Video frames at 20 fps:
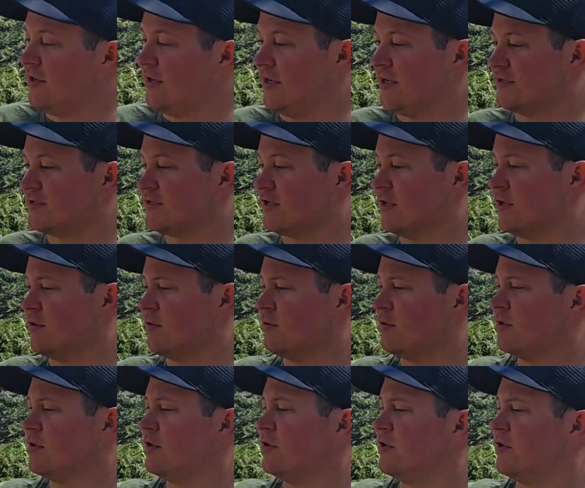and
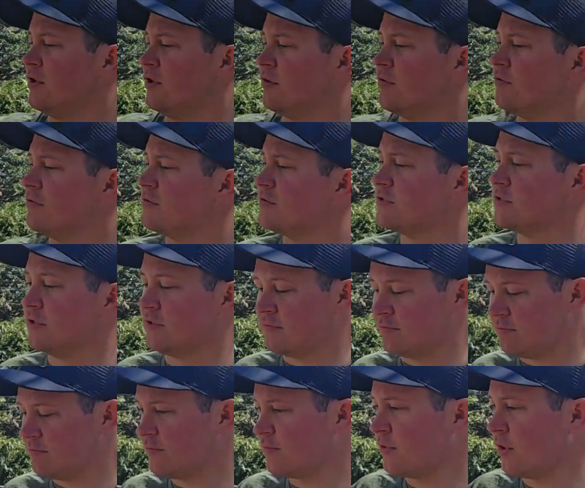so, you know, to
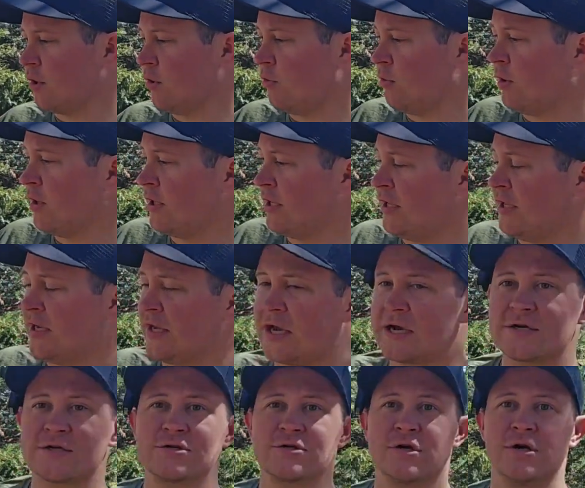throw one in
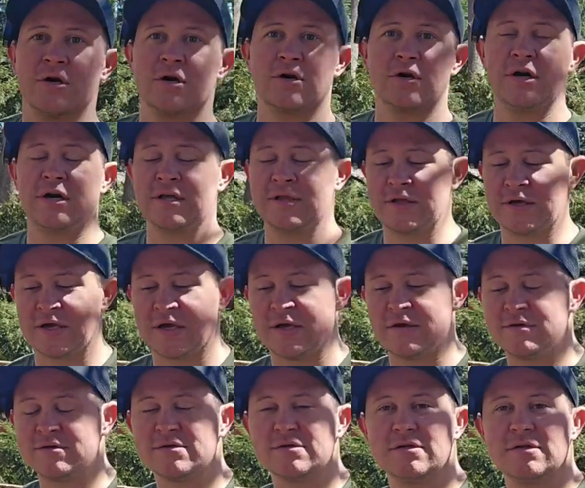extra or anything
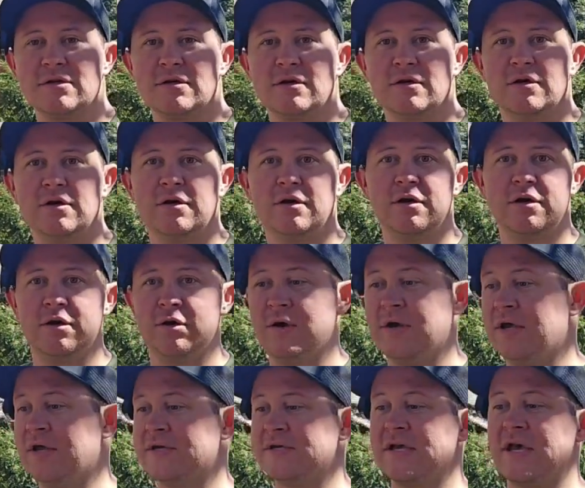else, it
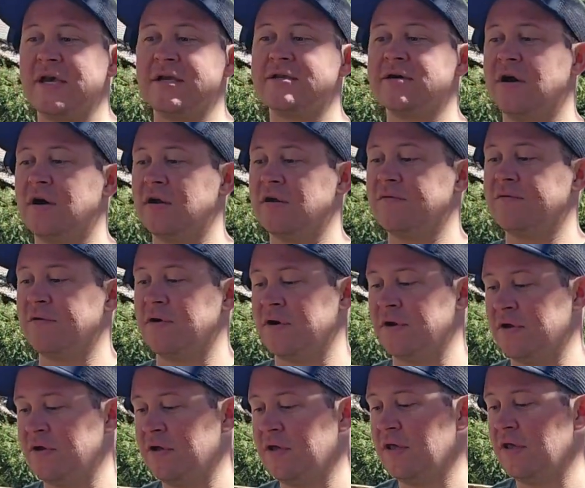is a ton of
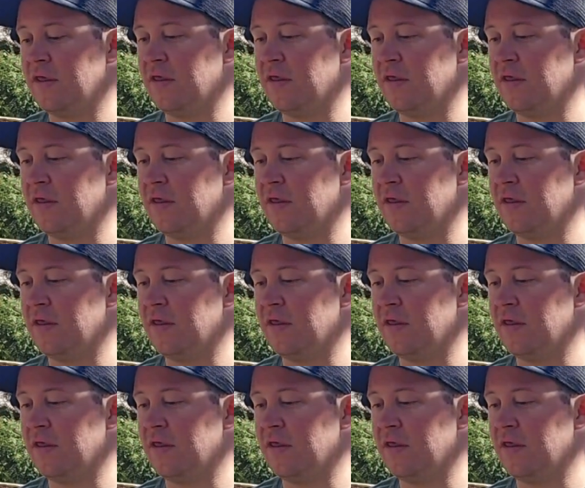fun.